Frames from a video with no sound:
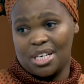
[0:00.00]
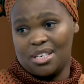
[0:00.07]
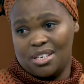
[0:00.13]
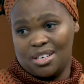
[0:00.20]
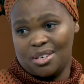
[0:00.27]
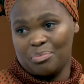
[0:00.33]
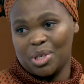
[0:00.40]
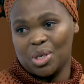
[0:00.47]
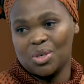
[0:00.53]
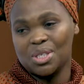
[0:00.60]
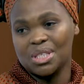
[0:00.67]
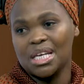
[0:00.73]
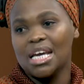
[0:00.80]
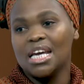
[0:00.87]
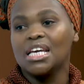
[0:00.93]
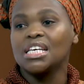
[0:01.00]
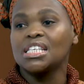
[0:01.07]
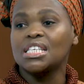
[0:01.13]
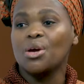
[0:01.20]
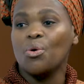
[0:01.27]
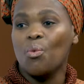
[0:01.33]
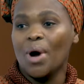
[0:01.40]
training, because
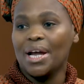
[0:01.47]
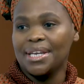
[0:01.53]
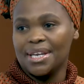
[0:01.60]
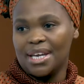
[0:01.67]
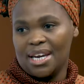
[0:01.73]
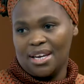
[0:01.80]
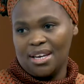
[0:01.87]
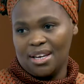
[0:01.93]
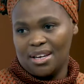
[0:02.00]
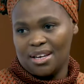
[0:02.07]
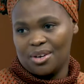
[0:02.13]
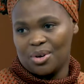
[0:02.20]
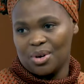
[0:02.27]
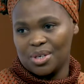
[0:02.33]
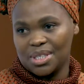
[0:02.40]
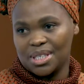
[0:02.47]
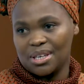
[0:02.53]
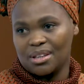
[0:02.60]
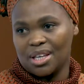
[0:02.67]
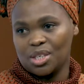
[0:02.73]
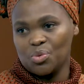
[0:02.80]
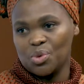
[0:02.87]
it's a 1 year course
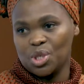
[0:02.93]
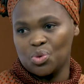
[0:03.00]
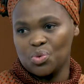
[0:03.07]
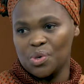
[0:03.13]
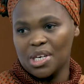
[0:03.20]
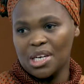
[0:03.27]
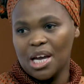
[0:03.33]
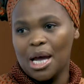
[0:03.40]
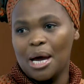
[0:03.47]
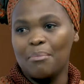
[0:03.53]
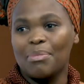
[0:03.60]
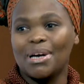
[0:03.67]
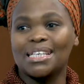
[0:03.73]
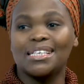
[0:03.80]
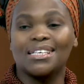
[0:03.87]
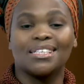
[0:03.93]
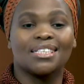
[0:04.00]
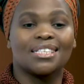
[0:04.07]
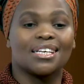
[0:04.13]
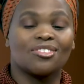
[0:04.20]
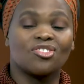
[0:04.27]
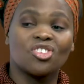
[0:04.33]
that we're doing, but
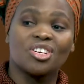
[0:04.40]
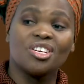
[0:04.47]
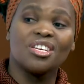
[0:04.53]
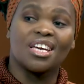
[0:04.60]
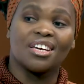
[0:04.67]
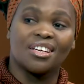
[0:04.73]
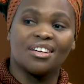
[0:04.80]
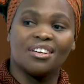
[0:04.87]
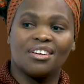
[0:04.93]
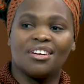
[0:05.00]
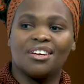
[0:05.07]
it's a 3 year